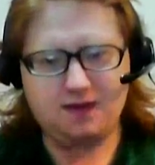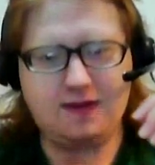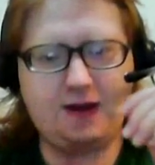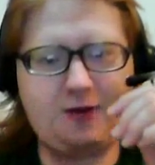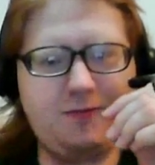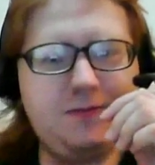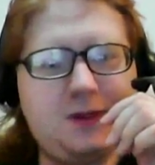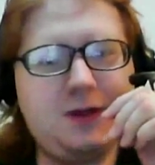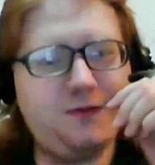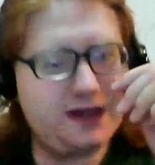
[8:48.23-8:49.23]
There.
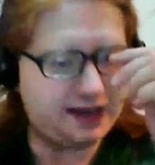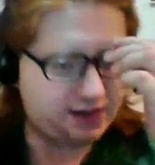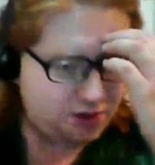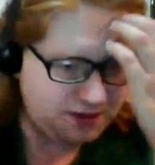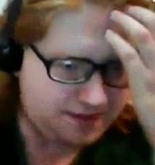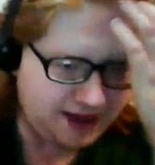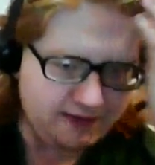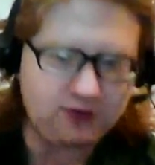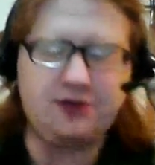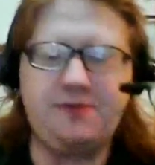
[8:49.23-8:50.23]
Hopefully that'll hold it back
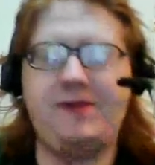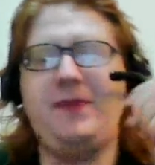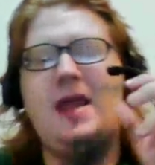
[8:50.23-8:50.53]
for a little bit.